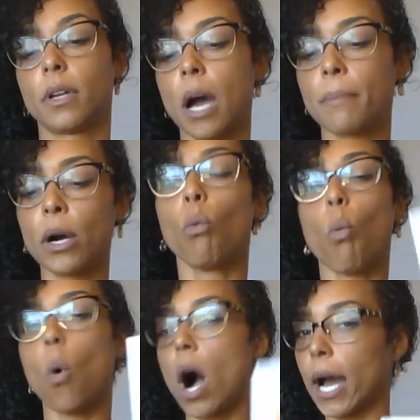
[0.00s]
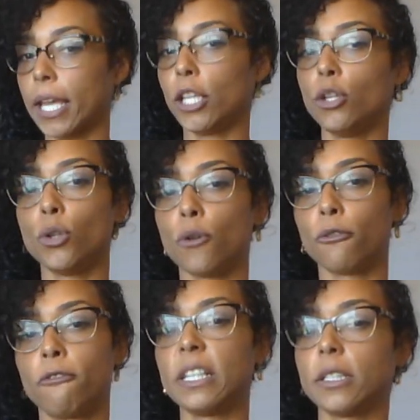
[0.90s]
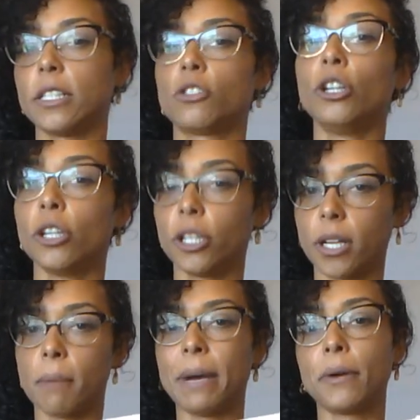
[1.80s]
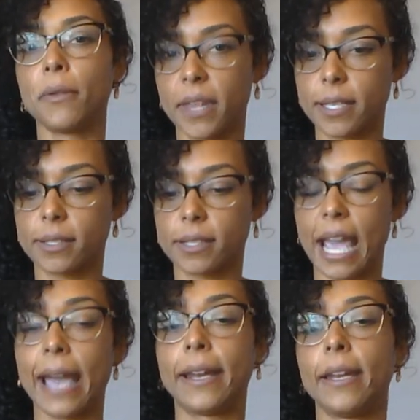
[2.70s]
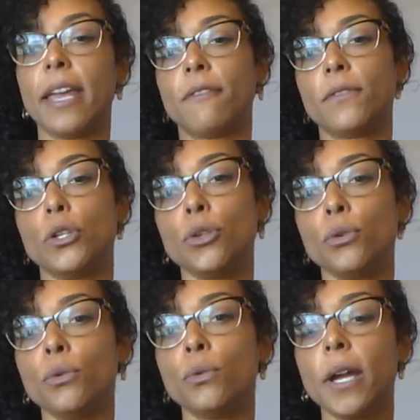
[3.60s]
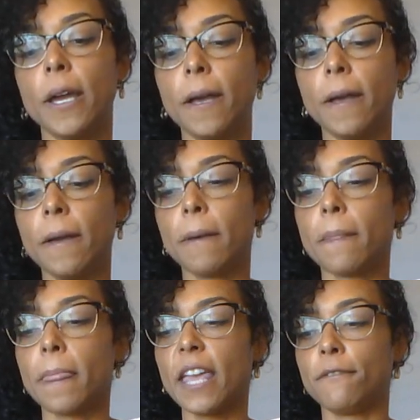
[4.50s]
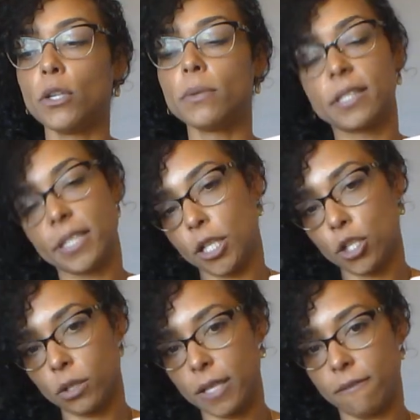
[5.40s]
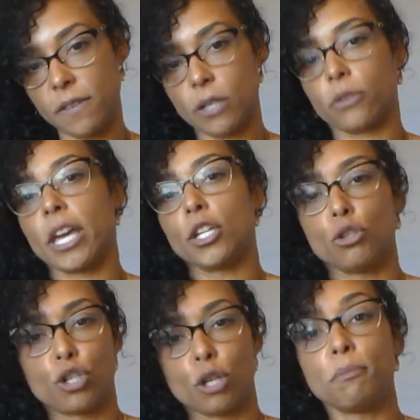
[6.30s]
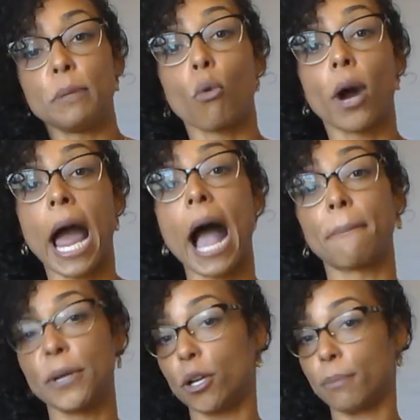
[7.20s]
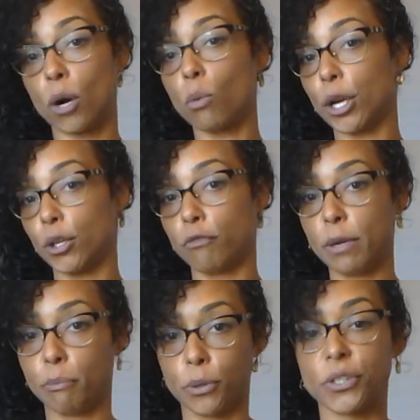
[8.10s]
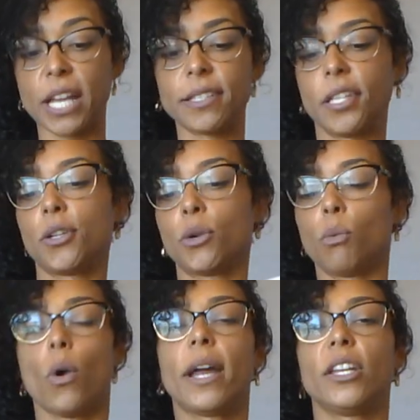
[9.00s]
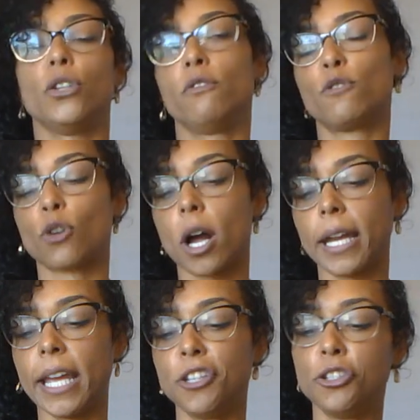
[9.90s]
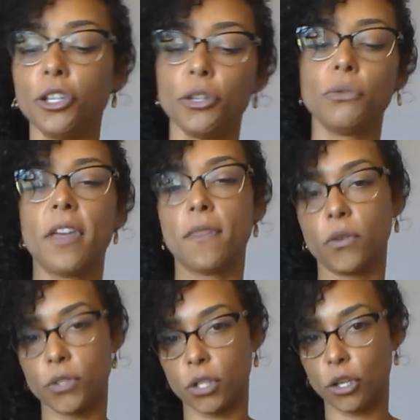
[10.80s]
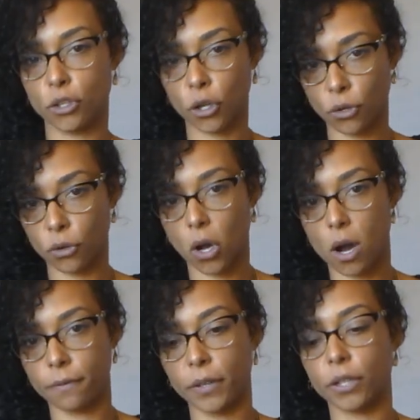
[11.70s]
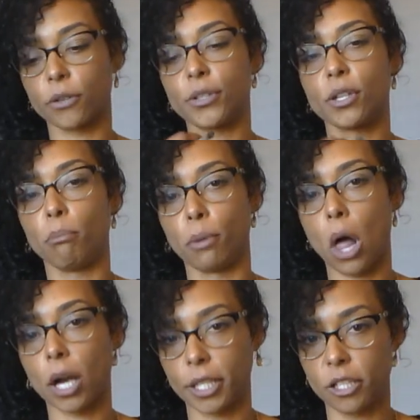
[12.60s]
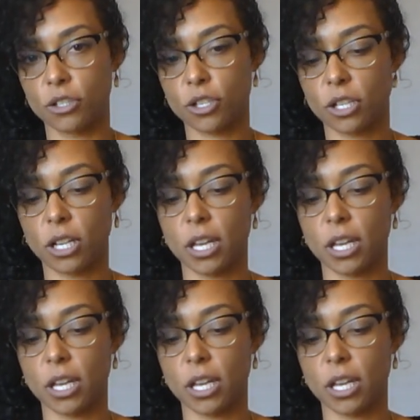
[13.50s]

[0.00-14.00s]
about why you don't feel as good about this. And if you instinctually feel that you should be more happier about what you've been presented or what you've drawn into you, then there is an internal conflict. There is a blockage,